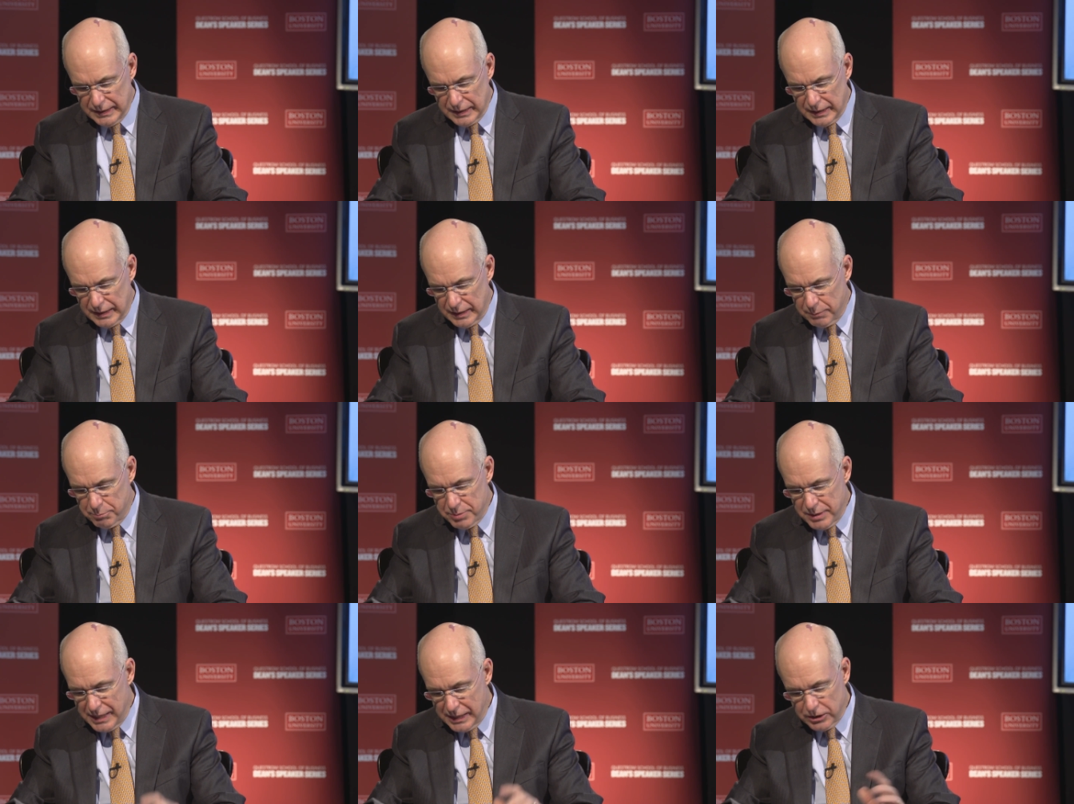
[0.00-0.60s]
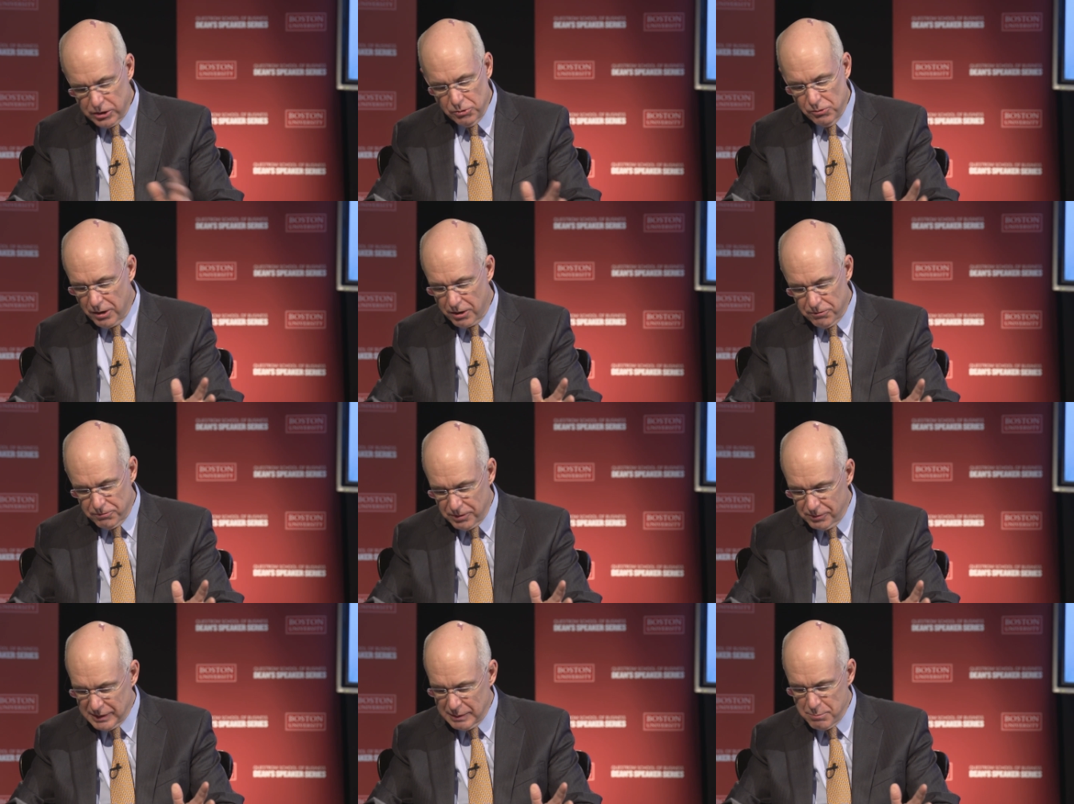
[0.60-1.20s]
uh, paying
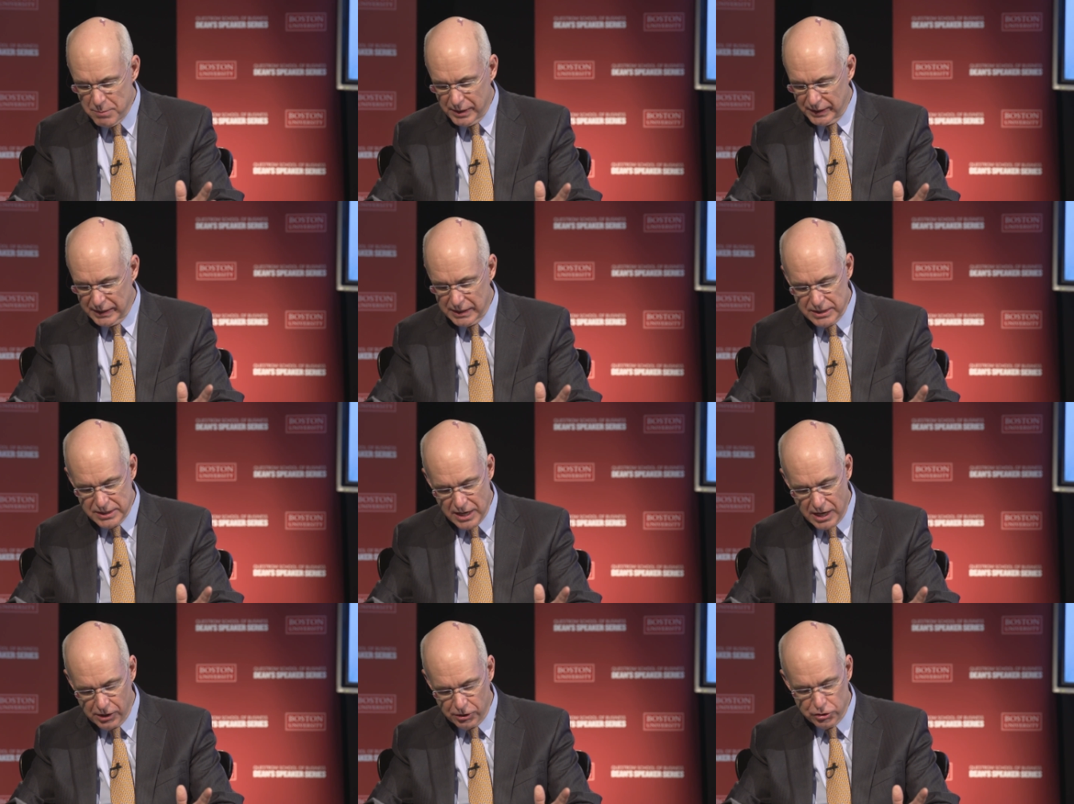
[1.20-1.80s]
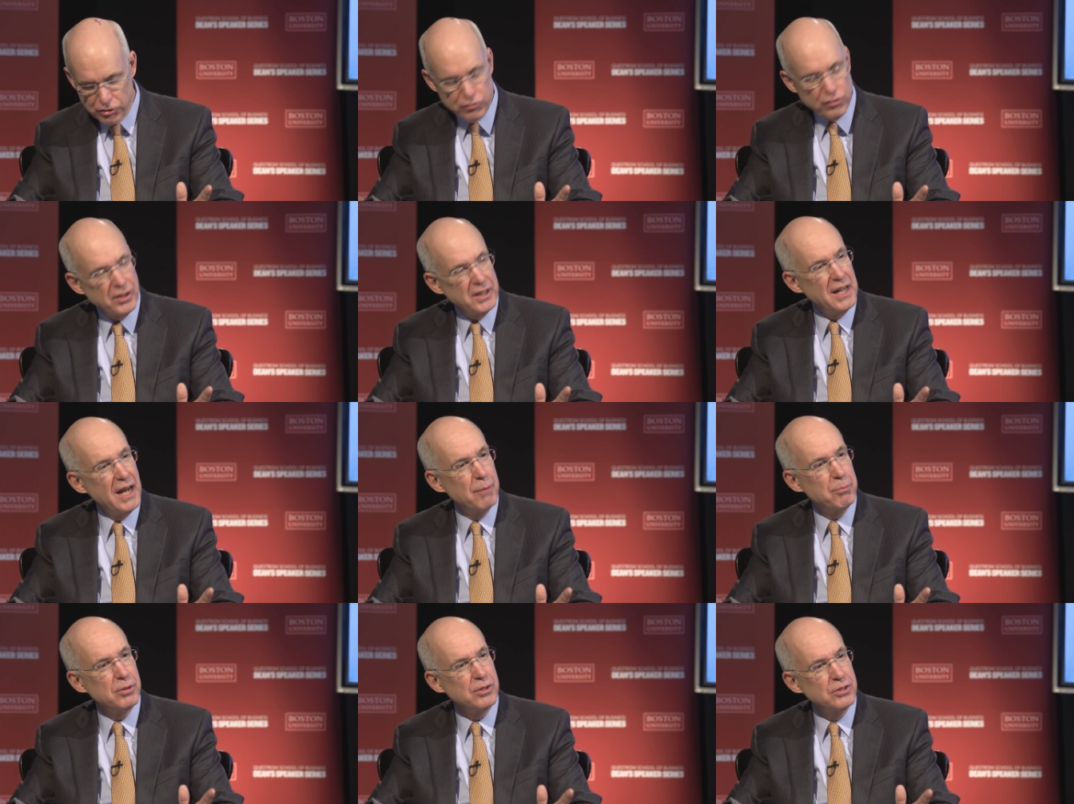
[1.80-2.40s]
$250 million for the
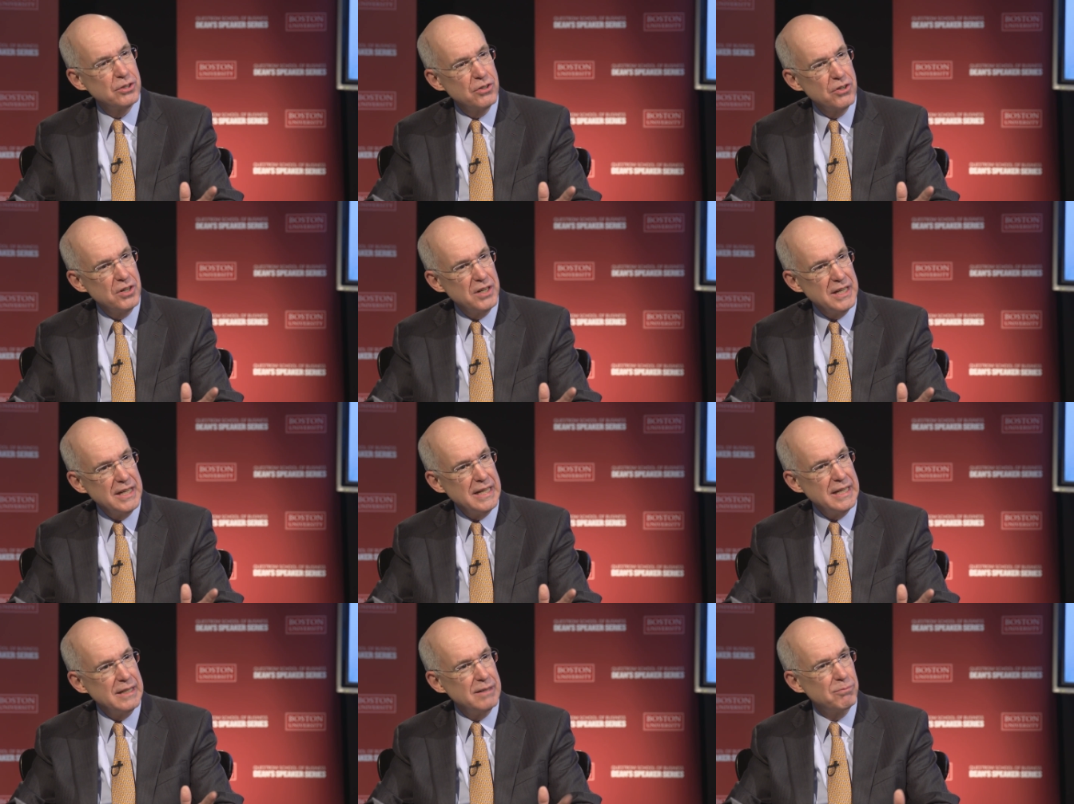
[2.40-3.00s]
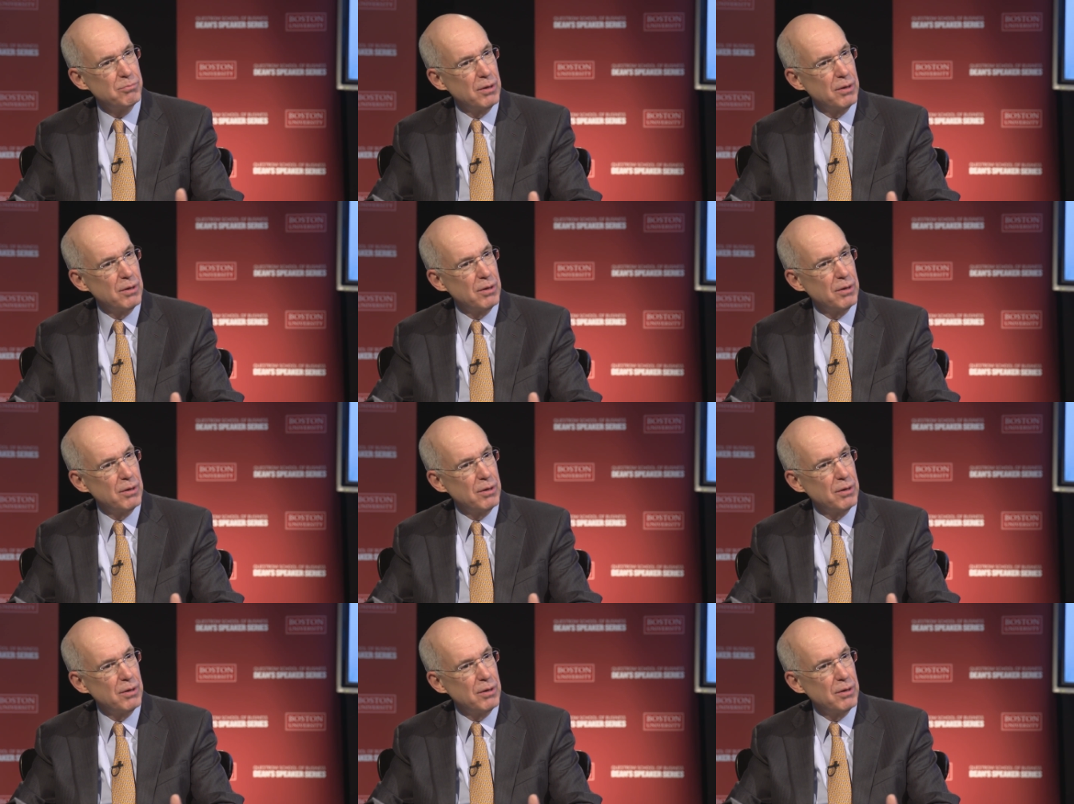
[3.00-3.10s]
opportunity,